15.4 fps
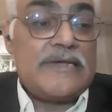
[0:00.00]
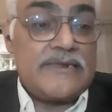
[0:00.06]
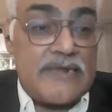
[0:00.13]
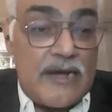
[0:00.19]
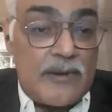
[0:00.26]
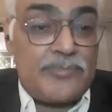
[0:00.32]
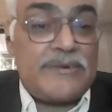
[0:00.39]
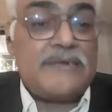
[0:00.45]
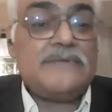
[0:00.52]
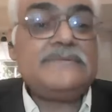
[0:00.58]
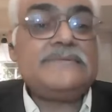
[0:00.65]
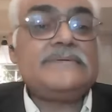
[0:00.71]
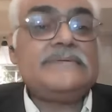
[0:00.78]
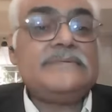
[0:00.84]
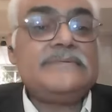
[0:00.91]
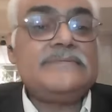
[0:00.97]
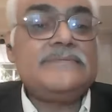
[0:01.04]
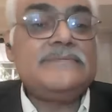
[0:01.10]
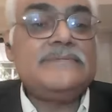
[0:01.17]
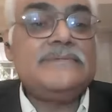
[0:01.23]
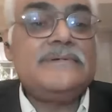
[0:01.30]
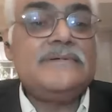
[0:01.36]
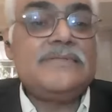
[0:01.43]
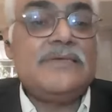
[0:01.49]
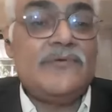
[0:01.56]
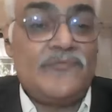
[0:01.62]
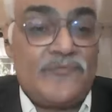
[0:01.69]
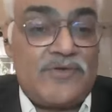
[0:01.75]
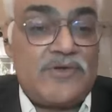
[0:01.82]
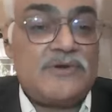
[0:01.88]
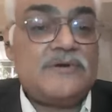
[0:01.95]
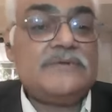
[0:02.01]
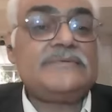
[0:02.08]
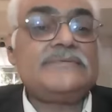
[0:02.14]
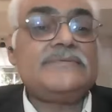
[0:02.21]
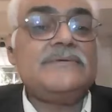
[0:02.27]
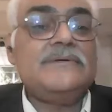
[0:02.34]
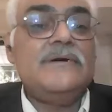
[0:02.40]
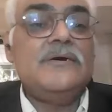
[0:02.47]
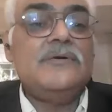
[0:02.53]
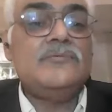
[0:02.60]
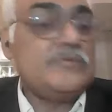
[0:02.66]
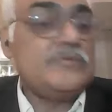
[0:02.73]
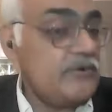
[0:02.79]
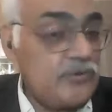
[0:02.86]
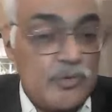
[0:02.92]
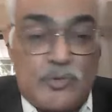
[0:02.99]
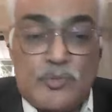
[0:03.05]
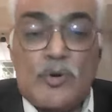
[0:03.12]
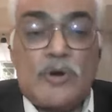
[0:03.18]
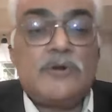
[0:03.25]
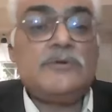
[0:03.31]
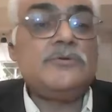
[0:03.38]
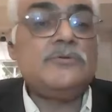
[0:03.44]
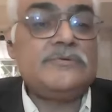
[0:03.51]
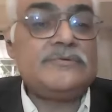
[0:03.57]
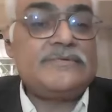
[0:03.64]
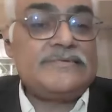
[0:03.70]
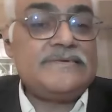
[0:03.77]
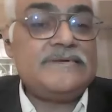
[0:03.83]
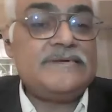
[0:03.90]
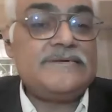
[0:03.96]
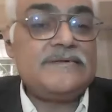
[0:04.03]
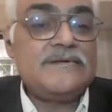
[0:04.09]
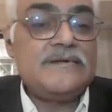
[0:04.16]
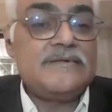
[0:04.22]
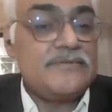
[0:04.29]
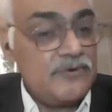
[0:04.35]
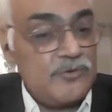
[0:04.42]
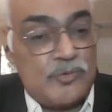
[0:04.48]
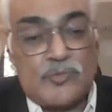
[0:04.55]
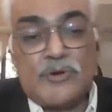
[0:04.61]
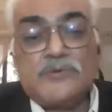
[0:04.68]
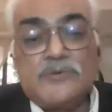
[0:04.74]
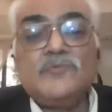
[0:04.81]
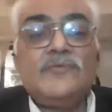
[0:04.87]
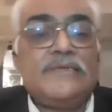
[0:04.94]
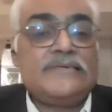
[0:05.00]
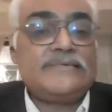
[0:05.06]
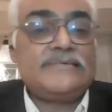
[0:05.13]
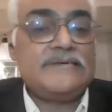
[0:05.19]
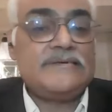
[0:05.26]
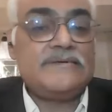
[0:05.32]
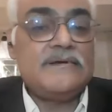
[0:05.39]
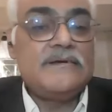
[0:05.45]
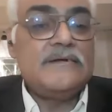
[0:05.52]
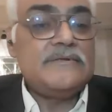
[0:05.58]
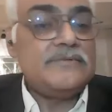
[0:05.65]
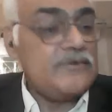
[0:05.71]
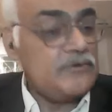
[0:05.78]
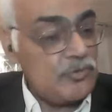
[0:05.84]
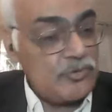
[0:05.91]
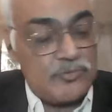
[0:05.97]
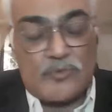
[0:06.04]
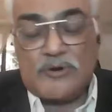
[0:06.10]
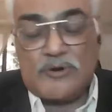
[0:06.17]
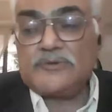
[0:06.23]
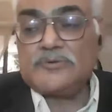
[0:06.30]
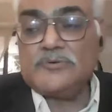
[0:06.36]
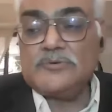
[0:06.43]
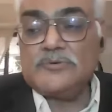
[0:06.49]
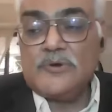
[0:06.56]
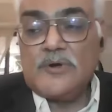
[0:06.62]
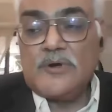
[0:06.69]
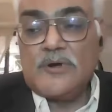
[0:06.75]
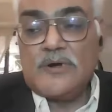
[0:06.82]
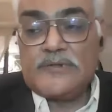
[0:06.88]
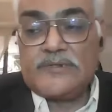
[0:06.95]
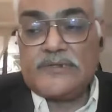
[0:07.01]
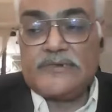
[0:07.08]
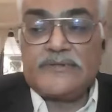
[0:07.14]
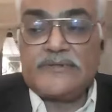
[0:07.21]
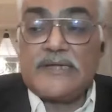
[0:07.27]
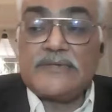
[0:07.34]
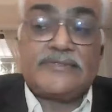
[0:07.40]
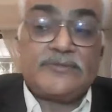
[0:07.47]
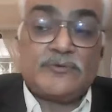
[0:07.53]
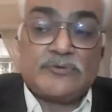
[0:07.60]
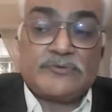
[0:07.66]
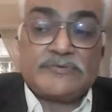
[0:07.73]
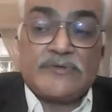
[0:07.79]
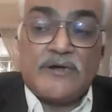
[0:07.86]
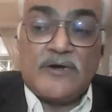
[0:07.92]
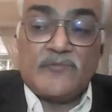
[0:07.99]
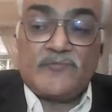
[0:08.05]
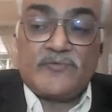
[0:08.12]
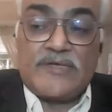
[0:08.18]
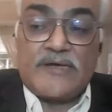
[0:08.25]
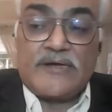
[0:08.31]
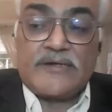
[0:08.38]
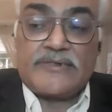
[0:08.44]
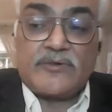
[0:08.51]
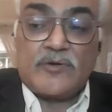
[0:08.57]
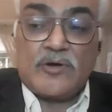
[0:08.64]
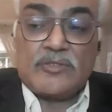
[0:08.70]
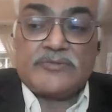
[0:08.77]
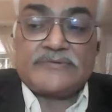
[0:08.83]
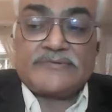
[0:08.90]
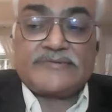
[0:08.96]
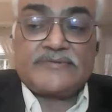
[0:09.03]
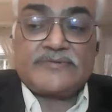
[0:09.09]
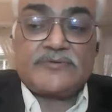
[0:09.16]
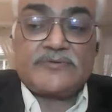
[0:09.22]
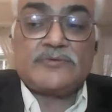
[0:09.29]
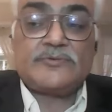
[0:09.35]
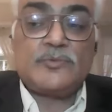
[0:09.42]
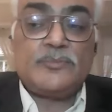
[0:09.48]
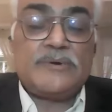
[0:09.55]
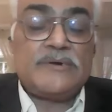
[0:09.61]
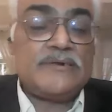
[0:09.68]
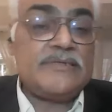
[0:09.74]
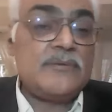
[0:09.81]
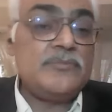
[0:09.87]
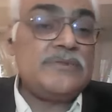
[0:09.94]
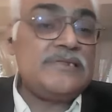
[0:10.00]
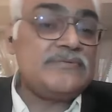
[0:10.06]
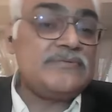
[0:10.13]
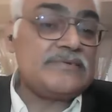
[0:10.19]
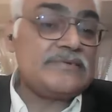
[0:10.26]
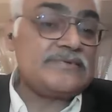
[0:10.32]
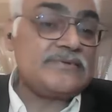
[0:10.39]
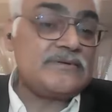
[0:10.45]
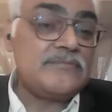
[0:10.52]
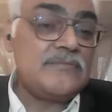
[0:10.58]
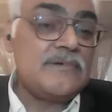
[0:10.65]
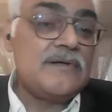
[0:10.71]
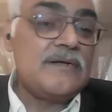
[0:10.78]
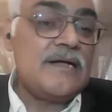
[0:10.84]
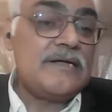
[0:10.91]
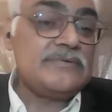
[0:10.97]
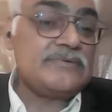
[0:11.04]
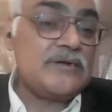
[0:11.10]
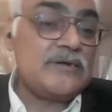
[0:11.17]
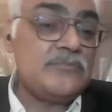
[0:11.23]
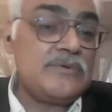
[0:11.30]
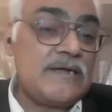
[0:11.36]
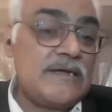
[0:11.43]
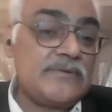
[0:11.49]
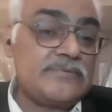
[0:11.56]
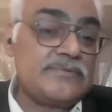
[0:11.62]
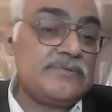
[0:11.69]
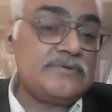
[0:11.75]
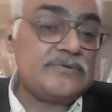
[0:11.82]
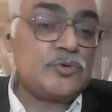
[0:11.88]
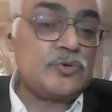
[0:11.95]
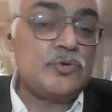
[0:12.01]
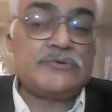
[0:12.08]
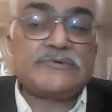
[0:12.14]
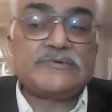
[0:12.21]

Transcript: their apprehensions, their fears, if they don't want to see it, they don't want to face it, they don't want to really, and those fear and all those things also build their belief system. And sometimes these